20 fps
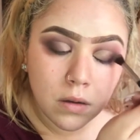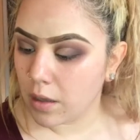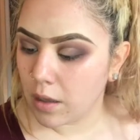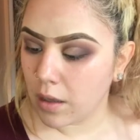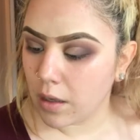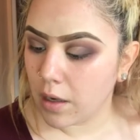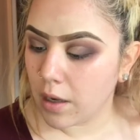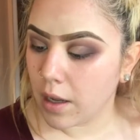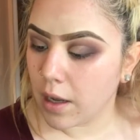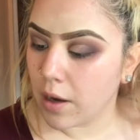
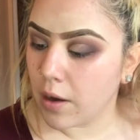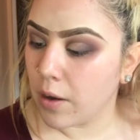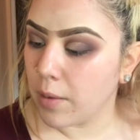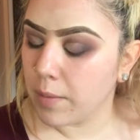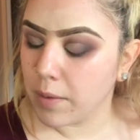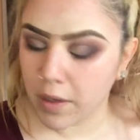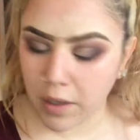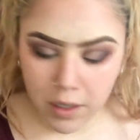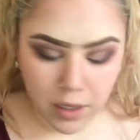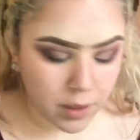And now
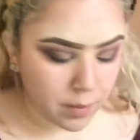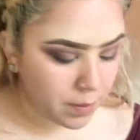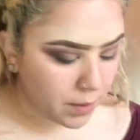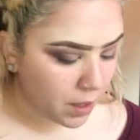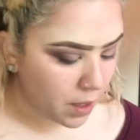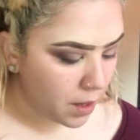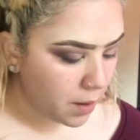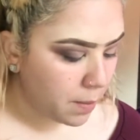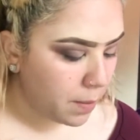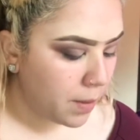I'm gonna
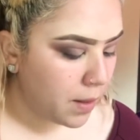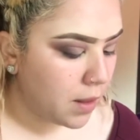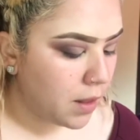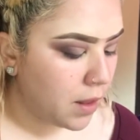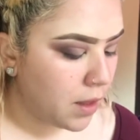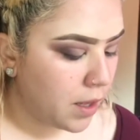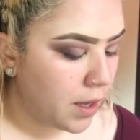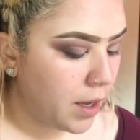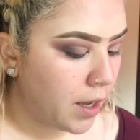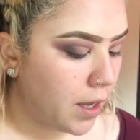be
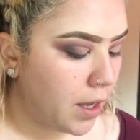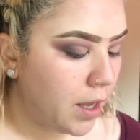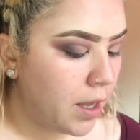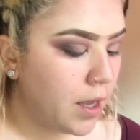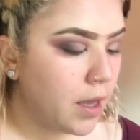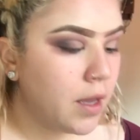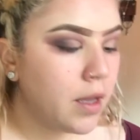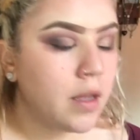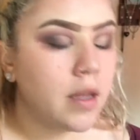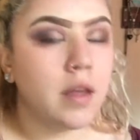
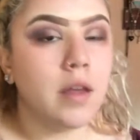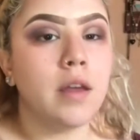applying